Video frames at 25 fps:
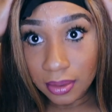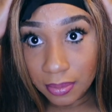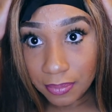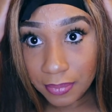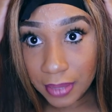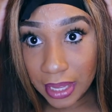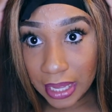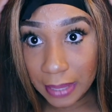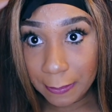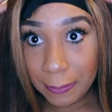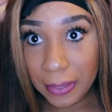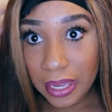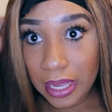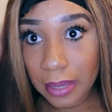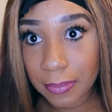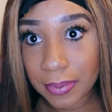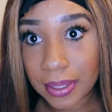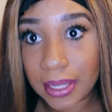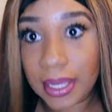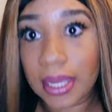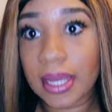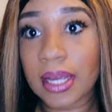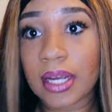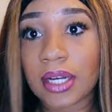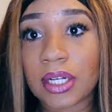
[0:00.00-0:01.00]
make
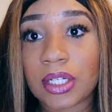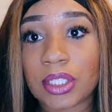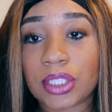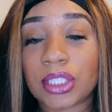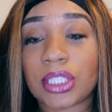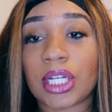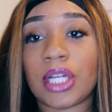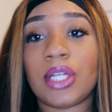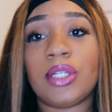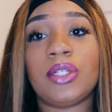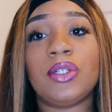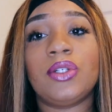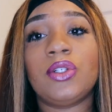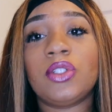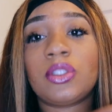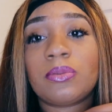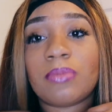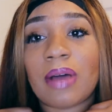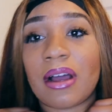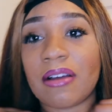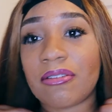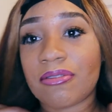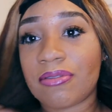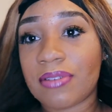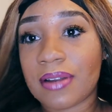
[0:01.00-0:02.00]
baby hairs, and use
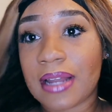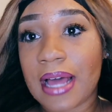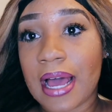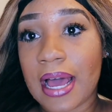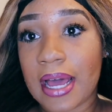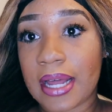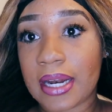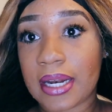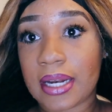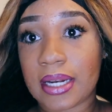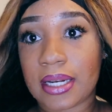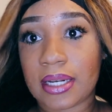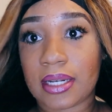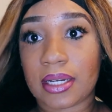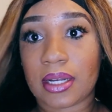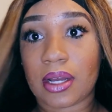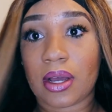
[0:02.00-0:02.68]
my flat